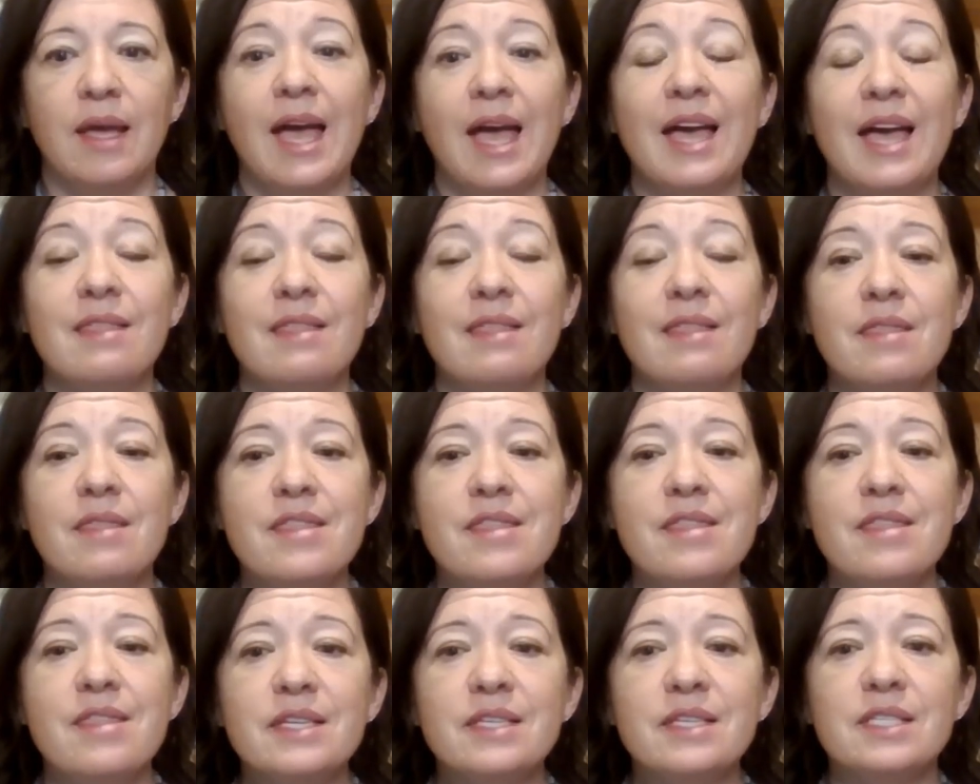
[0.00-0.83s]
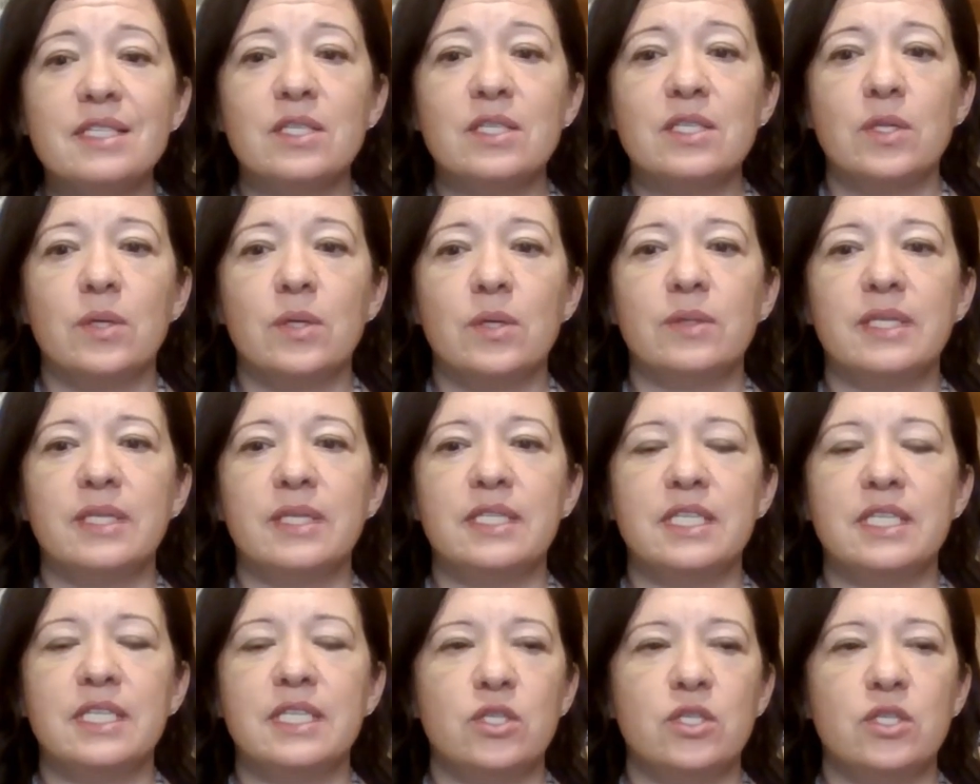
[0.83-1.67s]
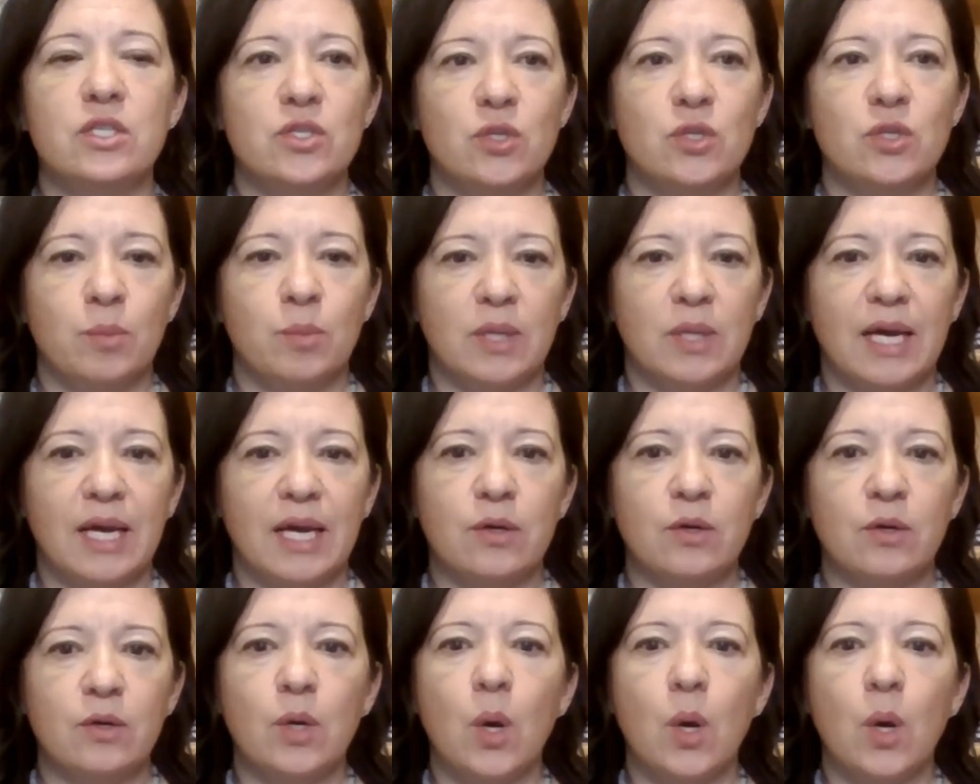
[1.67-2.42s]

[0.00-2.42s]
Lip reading: And this slowly teaches your bladder